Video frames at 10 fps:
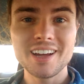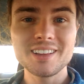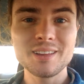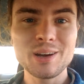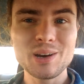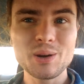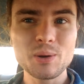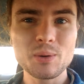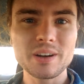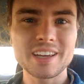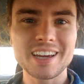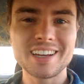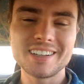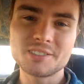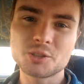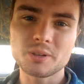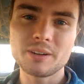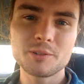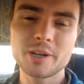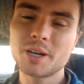Hello again, it's
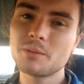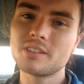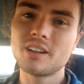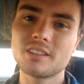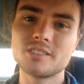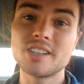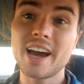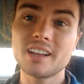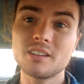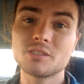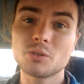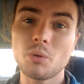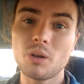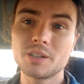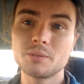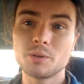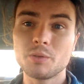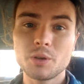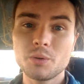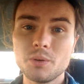Trevor here with another Daclus quality
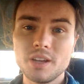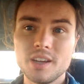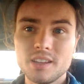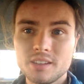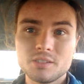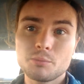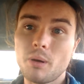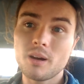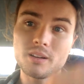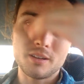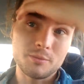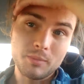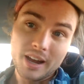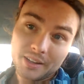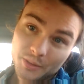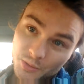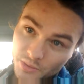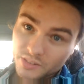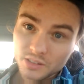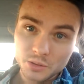review. This is part of my New Year's
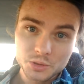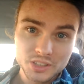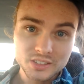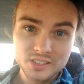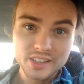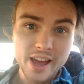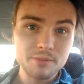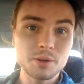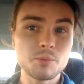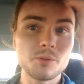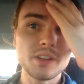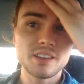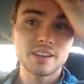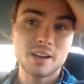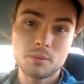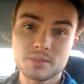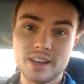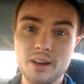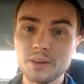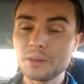resolution to see every movie that comes
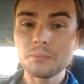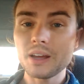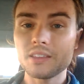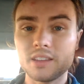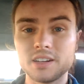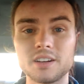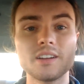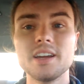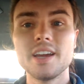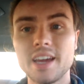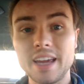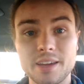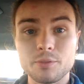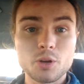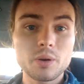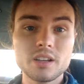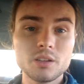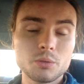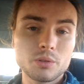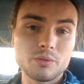out in my theater and give a quick
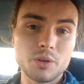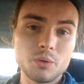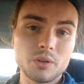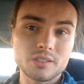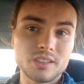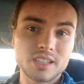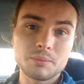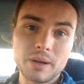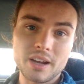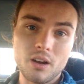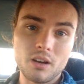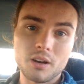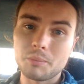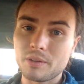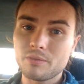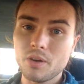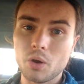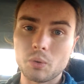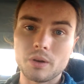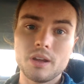little review while sitting in my car on my
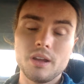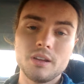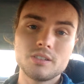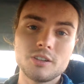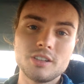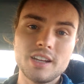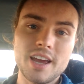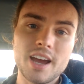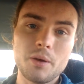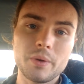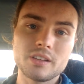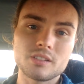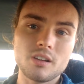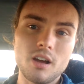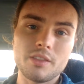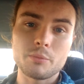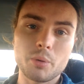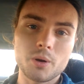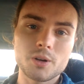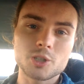phone. So today I went and saw The
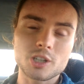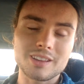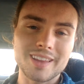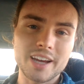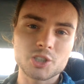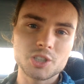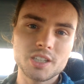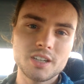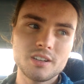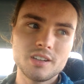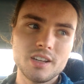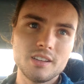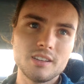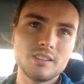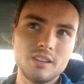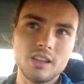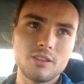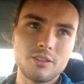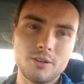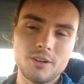Purge election year. This is the
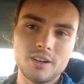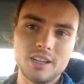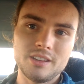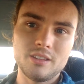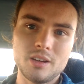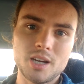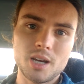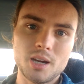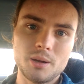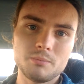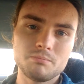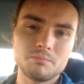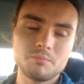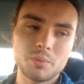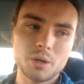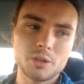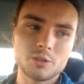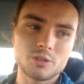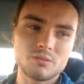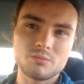third in the
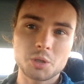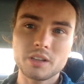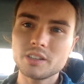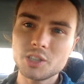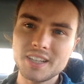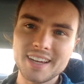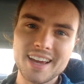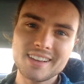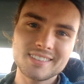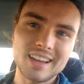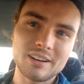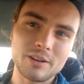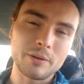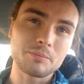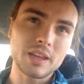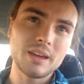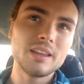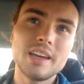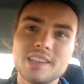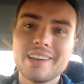Purge trilogy, I guess? I don't know.
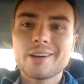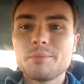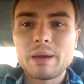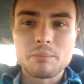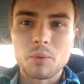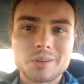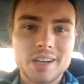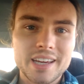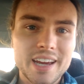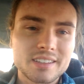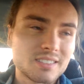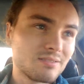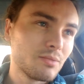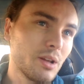They could make more, I guess.